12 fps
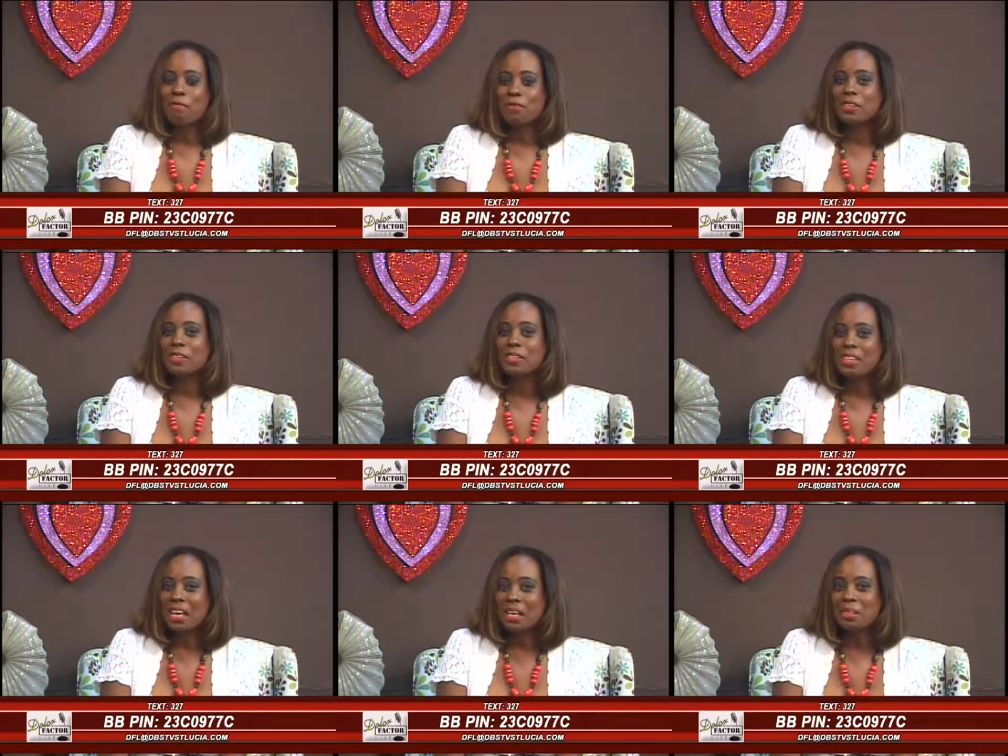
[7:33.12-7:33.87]
the
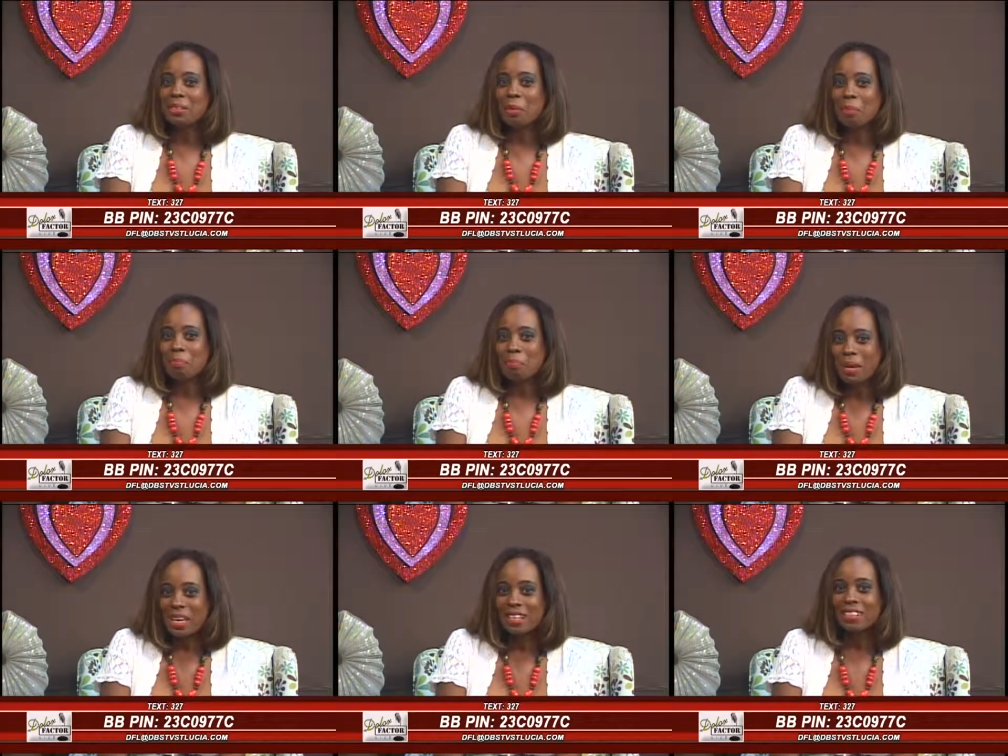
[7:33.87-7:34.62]
singles
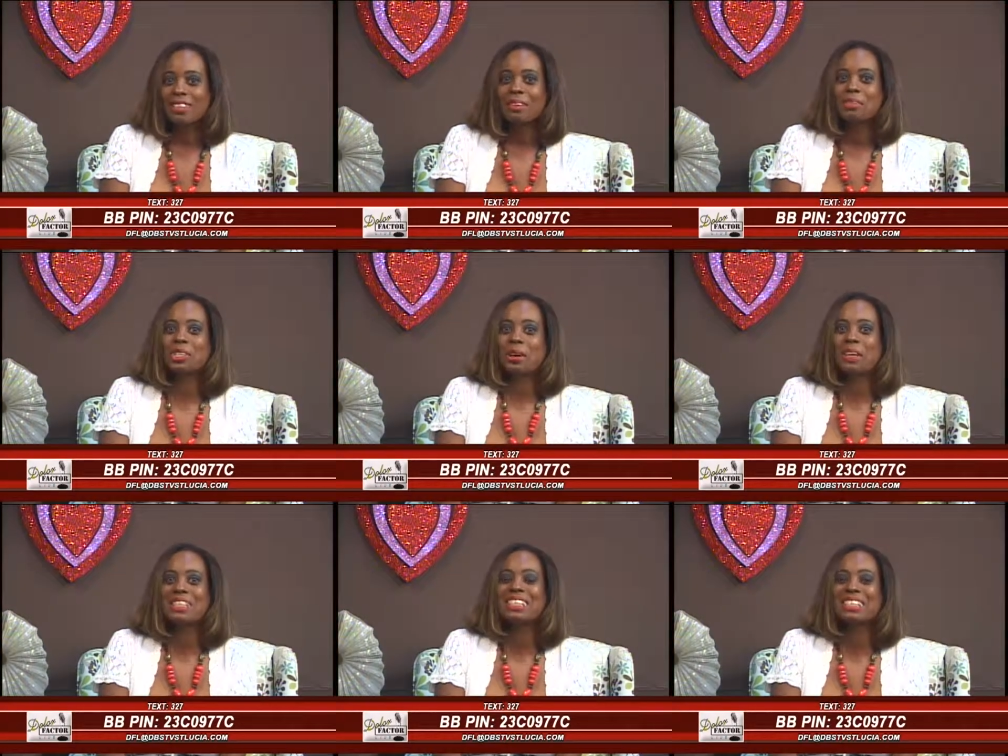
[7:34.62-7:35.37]
bigger,
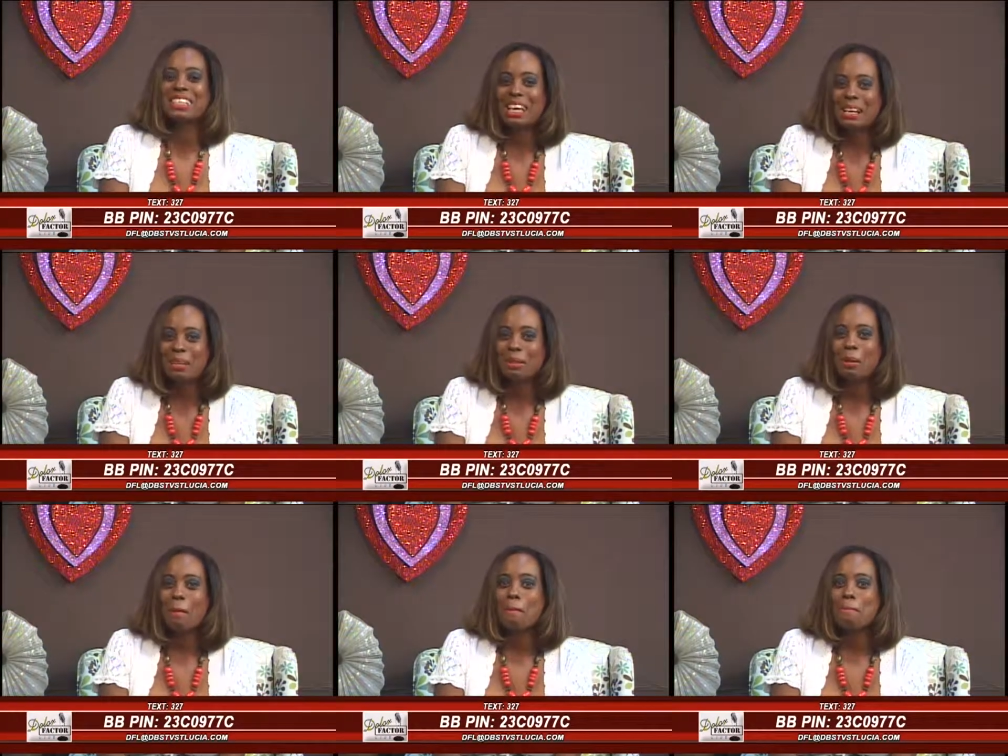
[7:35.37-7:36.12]
sorry, the
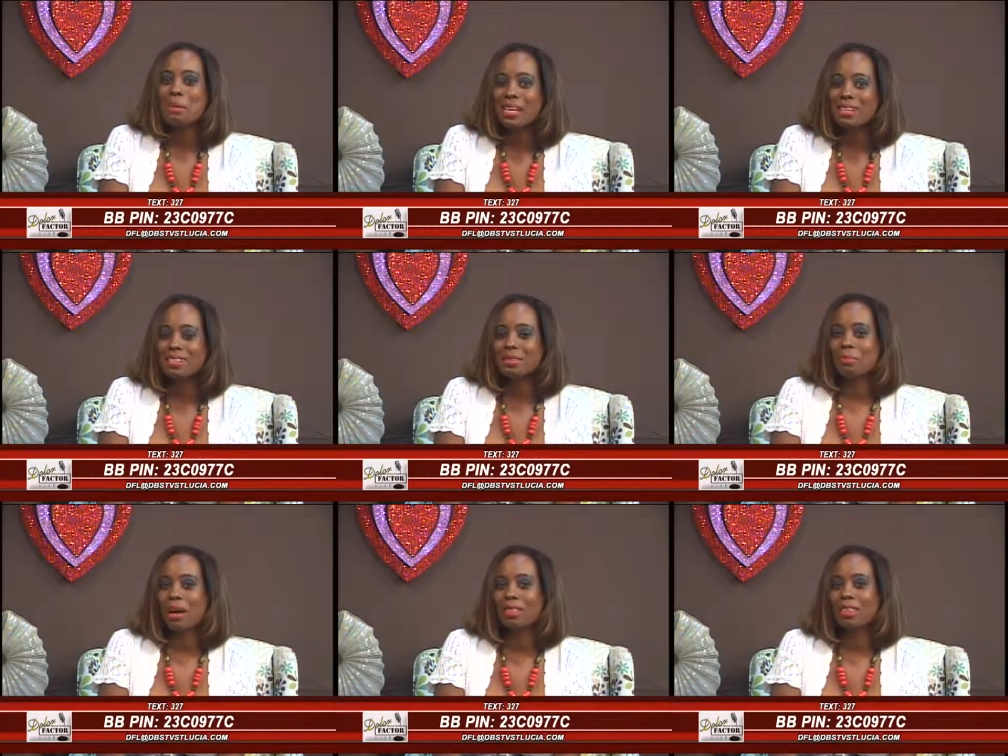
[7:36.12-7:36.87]
single biggest
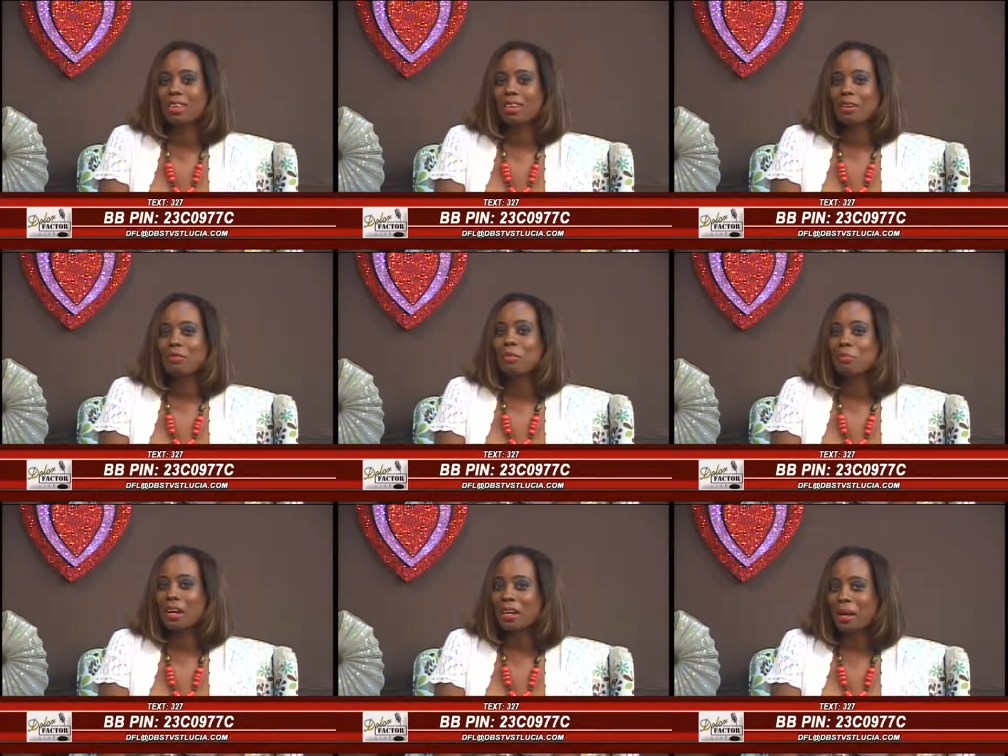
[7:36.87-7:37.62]
month for
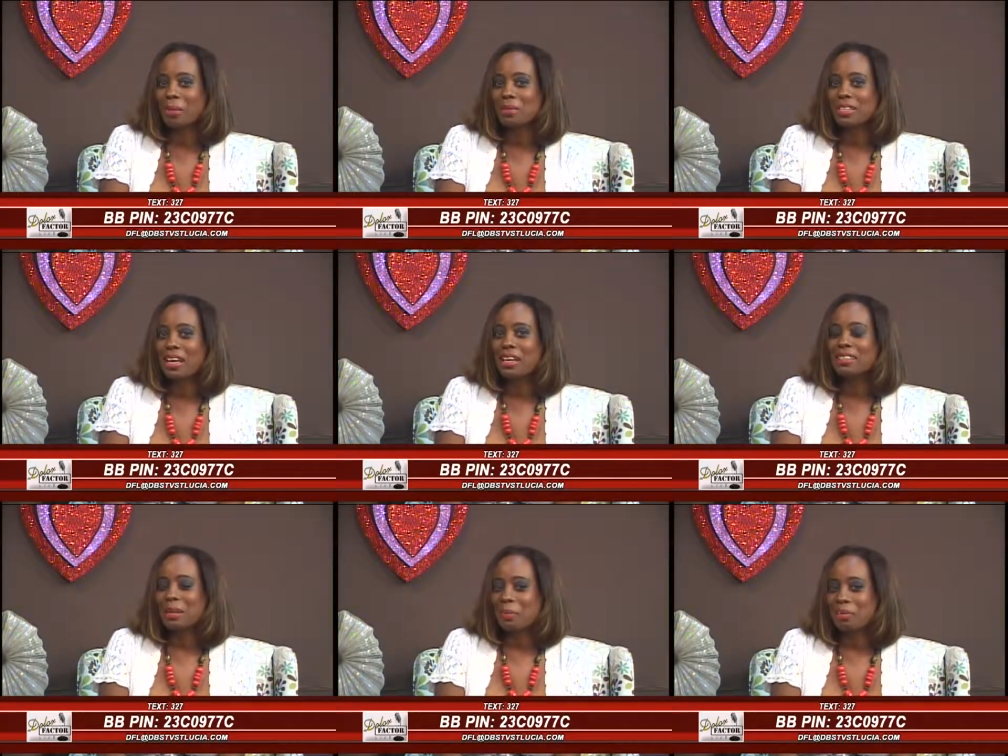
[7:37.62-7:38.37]
breakups,
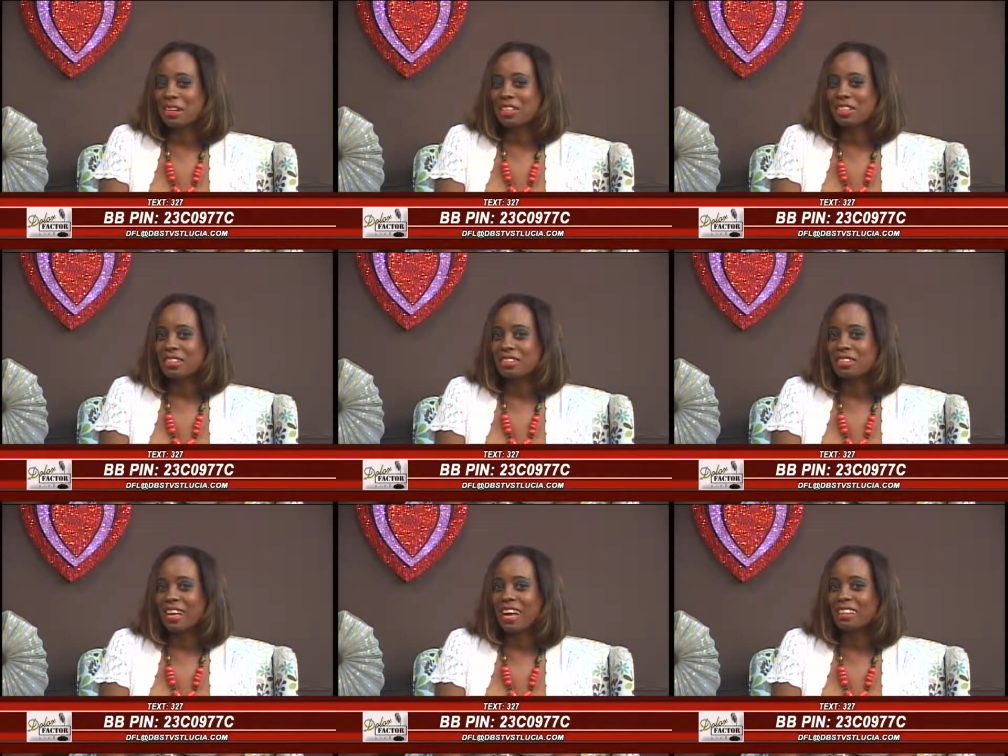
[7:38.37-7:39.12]

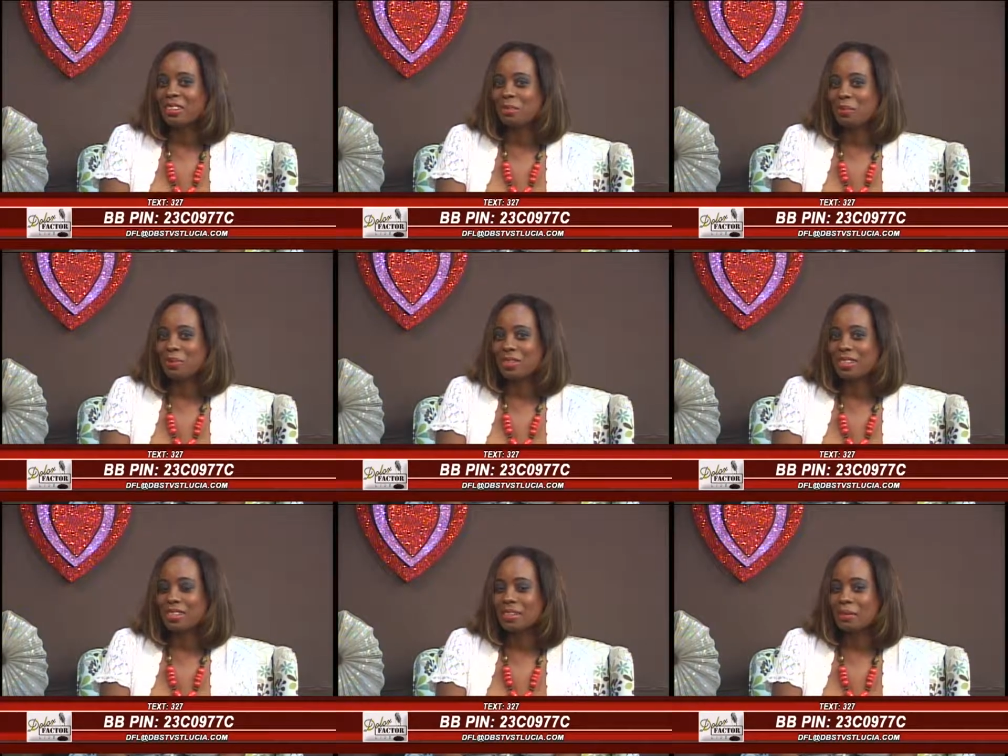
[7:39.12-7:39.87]
separations and
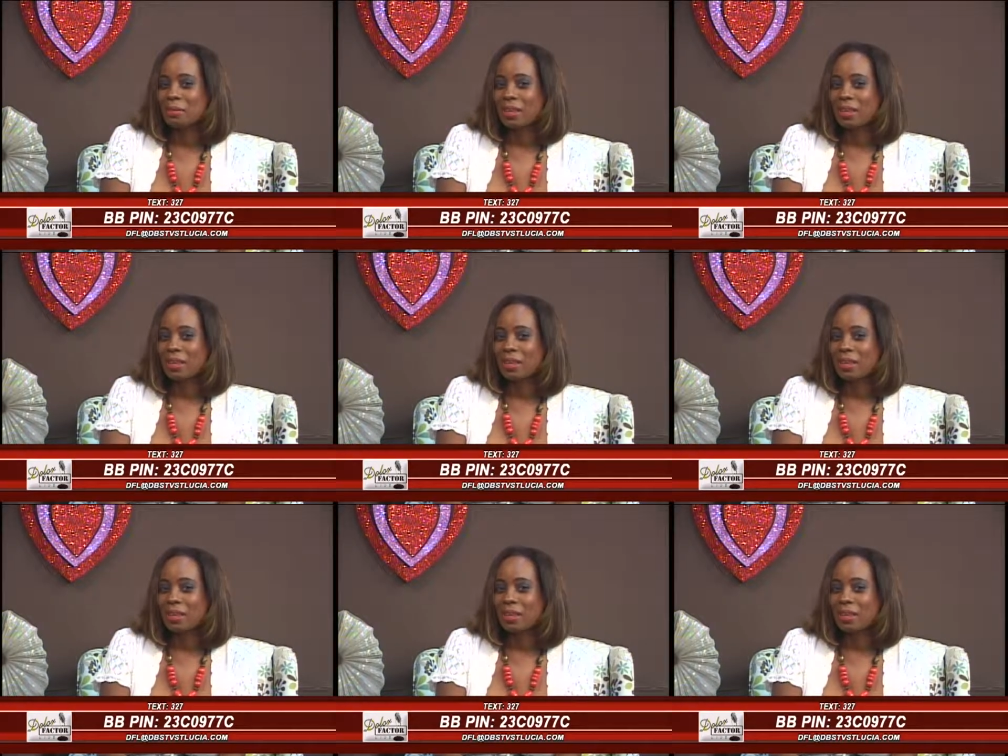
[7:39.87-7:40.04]
divorces.